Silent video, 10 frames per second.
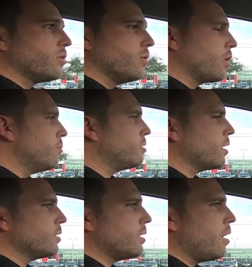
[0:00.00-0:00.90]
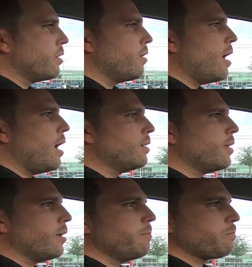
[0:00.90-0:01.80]
So come check us out here at
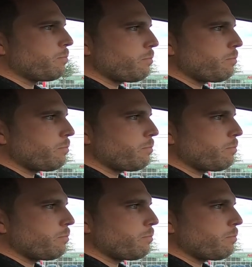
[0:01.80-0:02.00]
Hyundai,